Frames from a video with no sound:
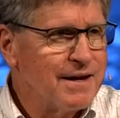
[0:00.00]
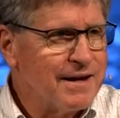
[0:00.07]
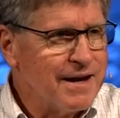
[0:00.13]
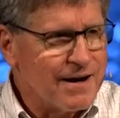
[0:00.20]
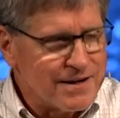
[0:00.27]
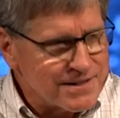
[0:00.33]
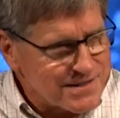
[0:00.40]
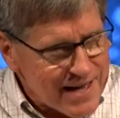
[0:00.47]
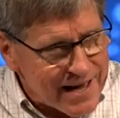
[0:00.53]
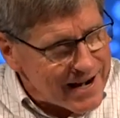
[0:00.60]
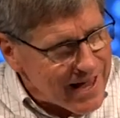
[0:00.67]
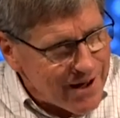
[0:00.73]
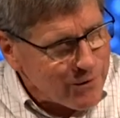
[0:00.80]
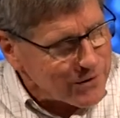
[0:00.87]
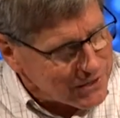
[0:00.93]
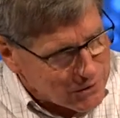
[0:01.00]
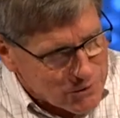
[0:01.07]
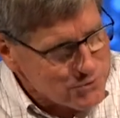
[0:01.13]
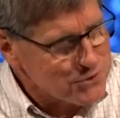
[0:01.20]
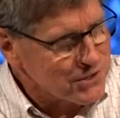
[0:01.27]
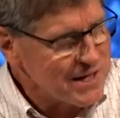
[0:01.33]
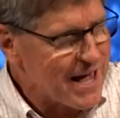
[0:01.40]
Now, is that how it
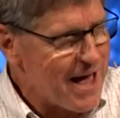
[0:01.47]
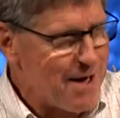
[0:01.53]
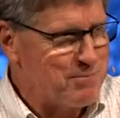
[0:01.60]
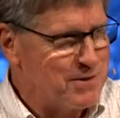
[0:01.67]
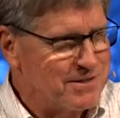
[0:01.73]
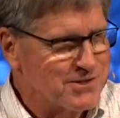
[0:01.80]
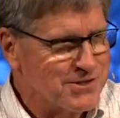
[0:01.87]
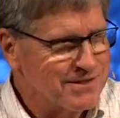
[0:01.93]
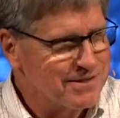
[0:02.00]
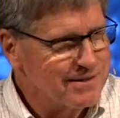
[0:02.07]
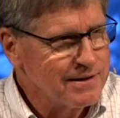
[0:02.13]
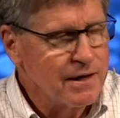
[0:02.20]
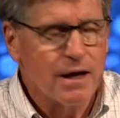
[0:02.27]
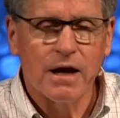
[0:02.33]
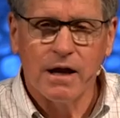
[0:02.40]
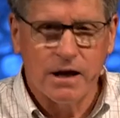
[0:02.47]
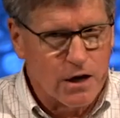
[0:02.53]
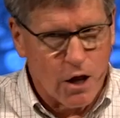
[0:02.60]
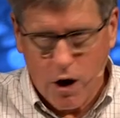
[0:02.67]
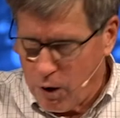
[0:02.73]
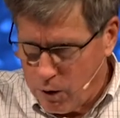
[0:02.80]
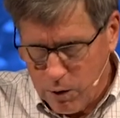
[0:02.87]
usually happens?
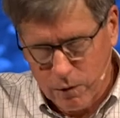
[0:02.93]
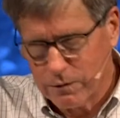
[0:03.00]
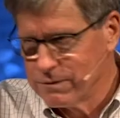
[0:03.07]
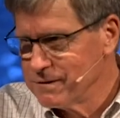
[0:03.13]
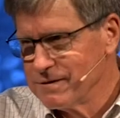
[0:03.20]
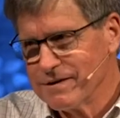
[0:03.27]
No.